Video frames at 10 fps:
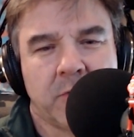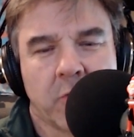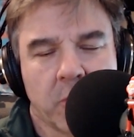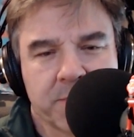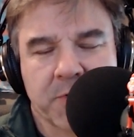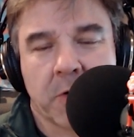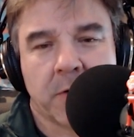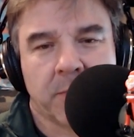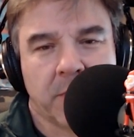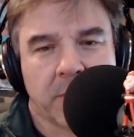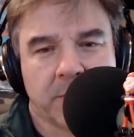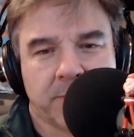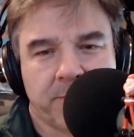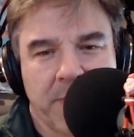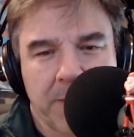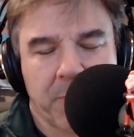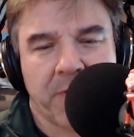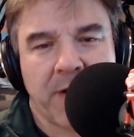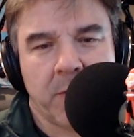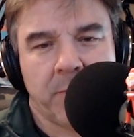groups or
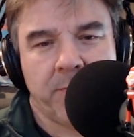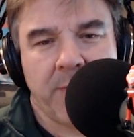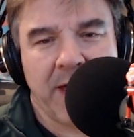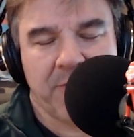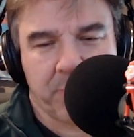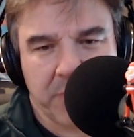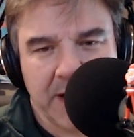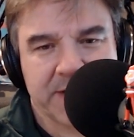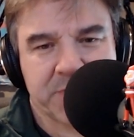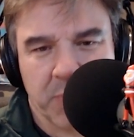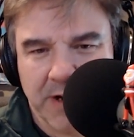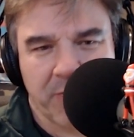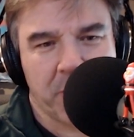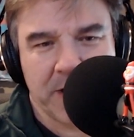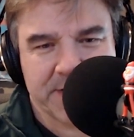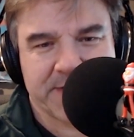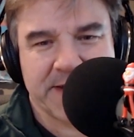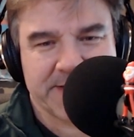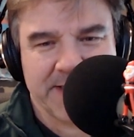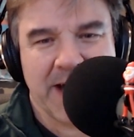people that may have placed whatever it is
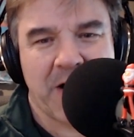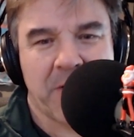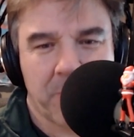that's there.